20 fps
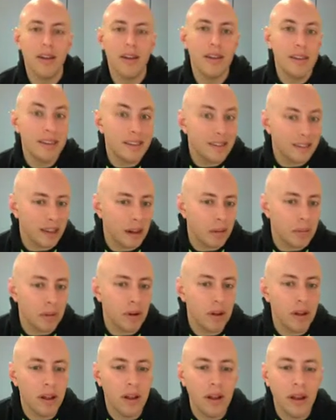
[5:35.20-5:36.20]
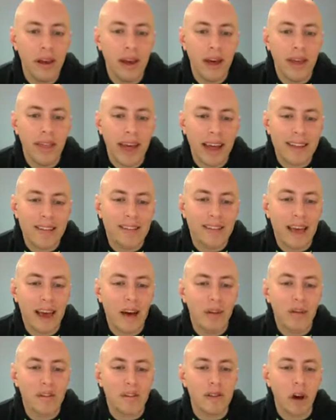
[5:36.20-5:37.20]
syllable, that
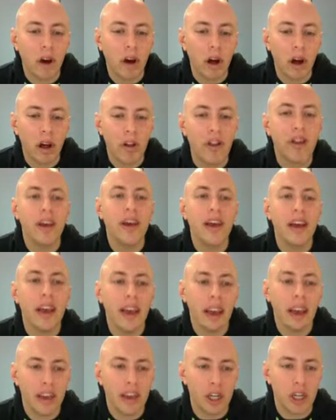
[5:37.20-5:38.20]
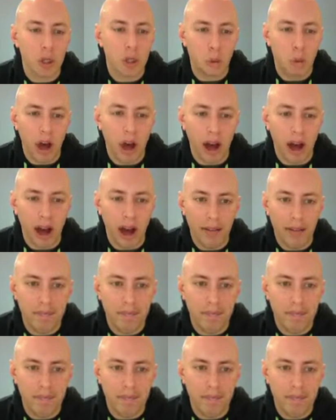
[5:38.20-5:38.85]
sound is called a schwa.